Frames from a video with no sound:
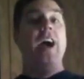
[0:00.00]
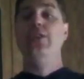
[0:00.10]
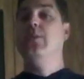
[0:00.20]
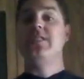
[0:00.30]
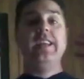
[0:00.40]
knew
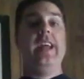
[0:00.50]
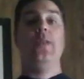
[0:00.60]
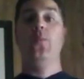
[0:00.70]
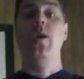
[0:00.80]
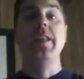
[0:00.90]
it was going to
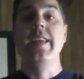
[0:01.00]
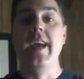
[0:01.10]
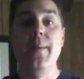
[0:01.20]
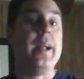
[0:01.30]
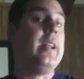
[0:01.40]
end one
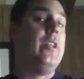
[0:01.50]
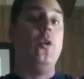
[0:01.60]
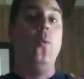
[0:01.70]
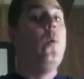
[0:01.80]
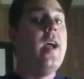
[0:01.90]
day, but I didn't
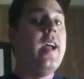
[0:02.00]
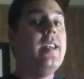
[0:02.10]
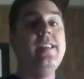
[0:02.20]
know when,